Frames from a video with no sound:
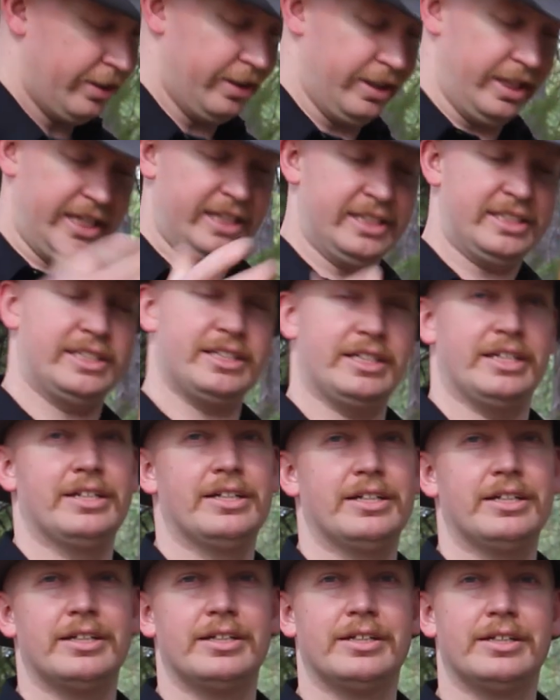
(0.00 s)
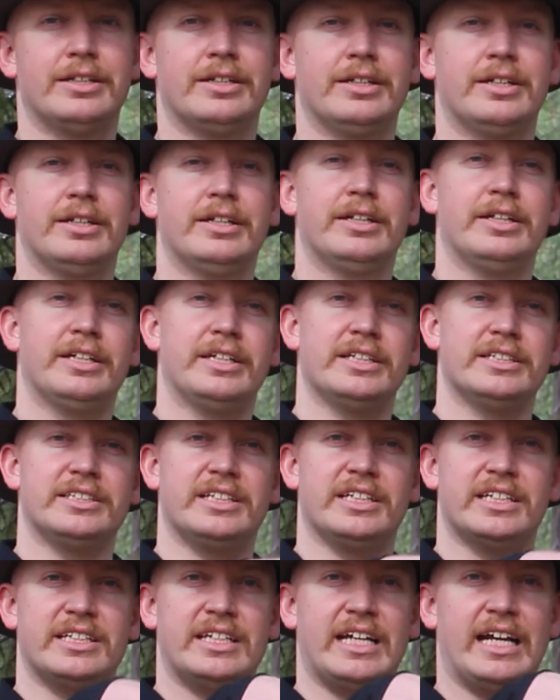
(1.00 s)
This
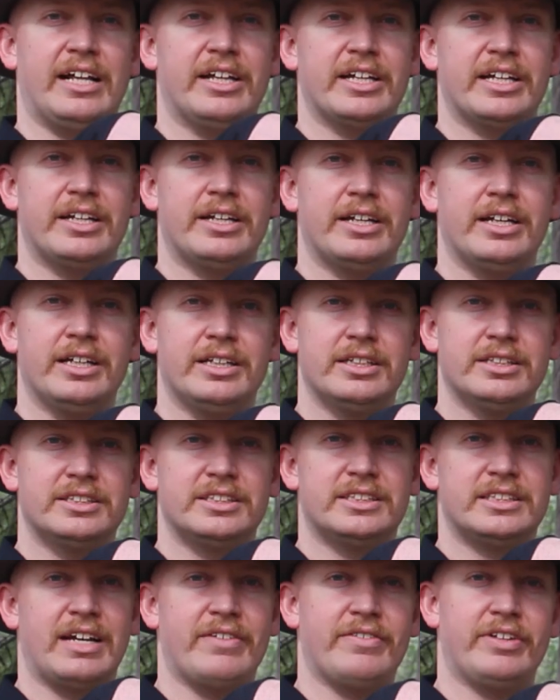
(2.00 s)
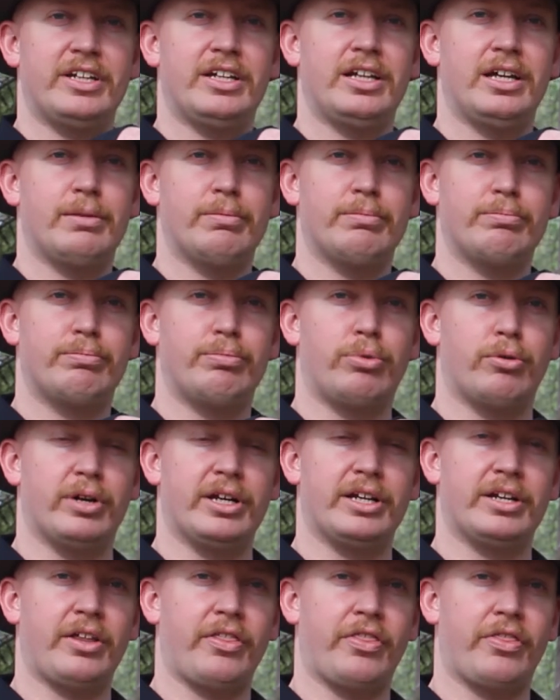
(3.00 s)
is the Italian
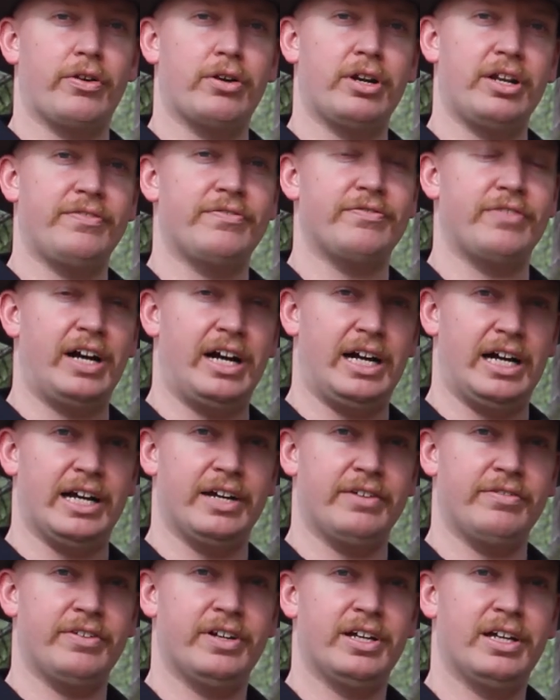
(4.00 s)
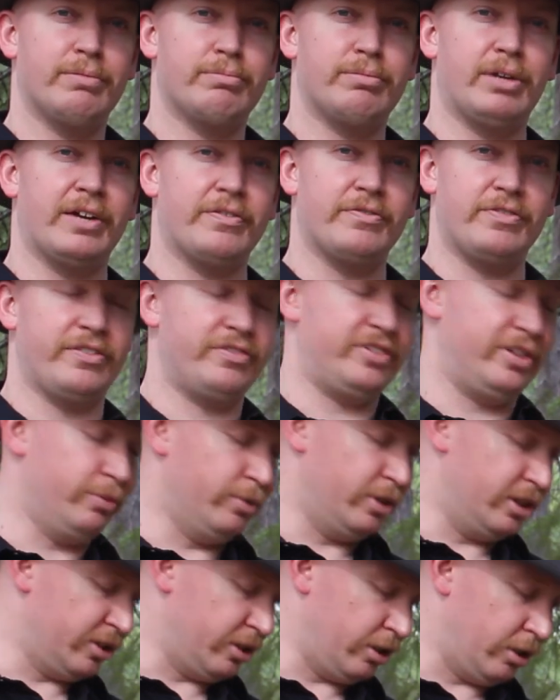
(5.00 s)
7.35 by
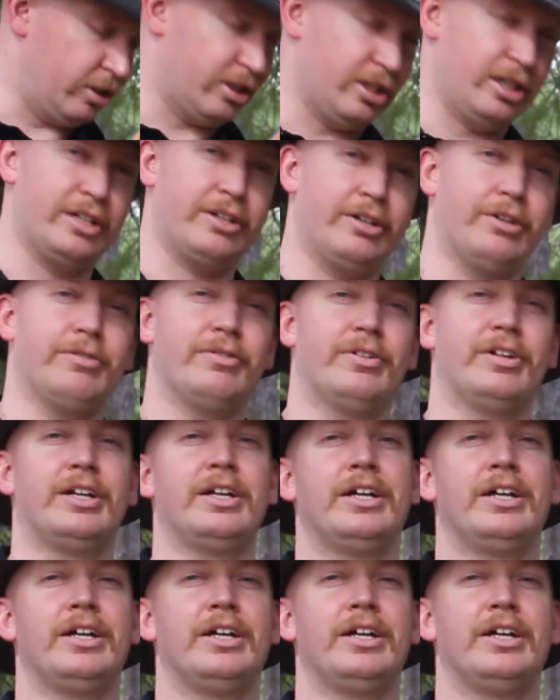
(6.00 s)
51 Carcano.